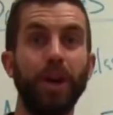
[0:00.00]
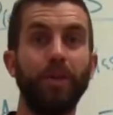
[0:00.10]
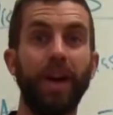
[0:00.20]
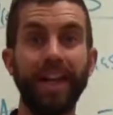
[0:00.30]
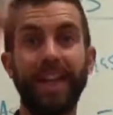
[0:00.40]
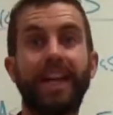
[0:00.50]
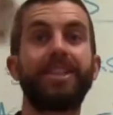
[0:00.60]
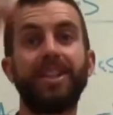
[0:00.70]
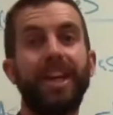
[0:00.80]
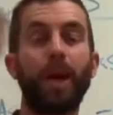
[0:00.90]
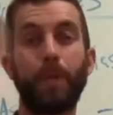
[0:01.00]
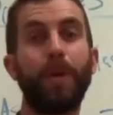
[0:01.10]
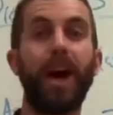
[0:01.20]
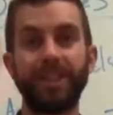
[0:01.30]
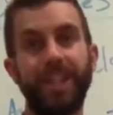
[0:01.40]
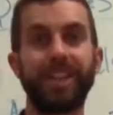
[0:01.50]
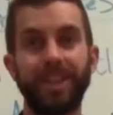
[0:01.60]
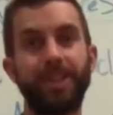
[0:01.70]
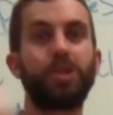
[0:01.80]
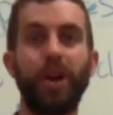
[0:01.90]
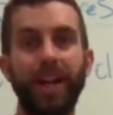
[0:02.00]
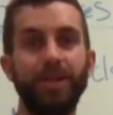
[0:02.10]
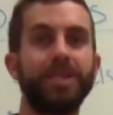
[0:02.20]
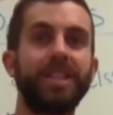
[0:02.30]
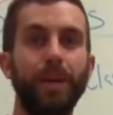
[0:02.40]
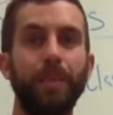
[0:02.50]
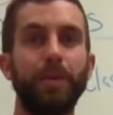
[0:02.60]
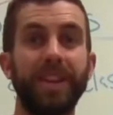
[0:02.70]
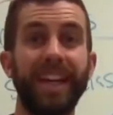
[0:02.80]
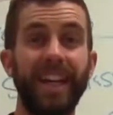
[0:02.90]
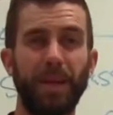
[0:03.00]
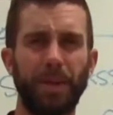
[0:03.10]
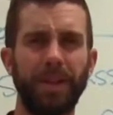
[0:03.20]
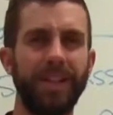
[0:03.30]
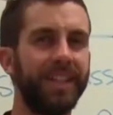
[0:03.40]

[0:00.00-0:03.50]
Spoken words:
right next to like a project that they're trying to assemble with a hammer.